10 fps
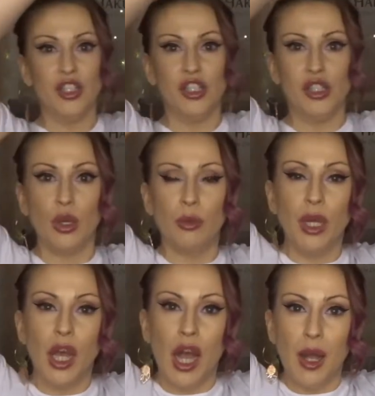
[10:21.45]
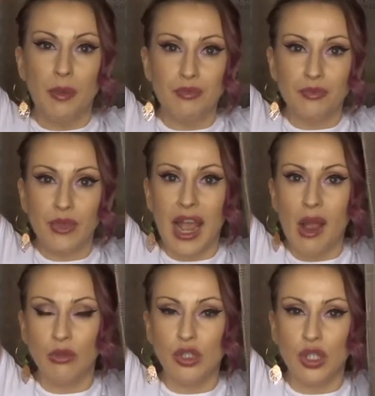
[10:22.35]
just some
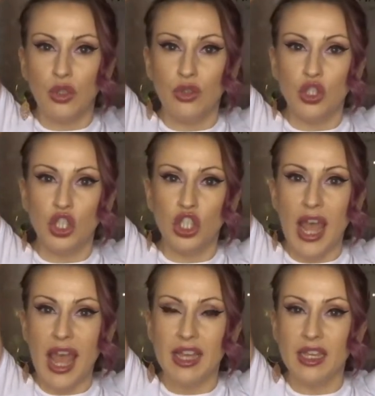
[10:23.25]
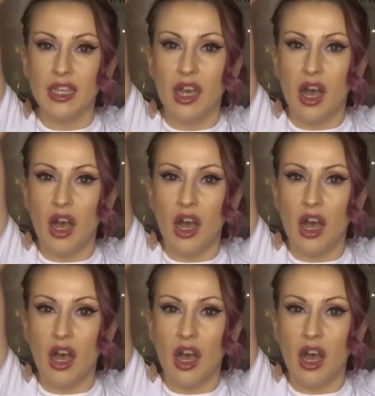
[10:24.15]
houndstooth check.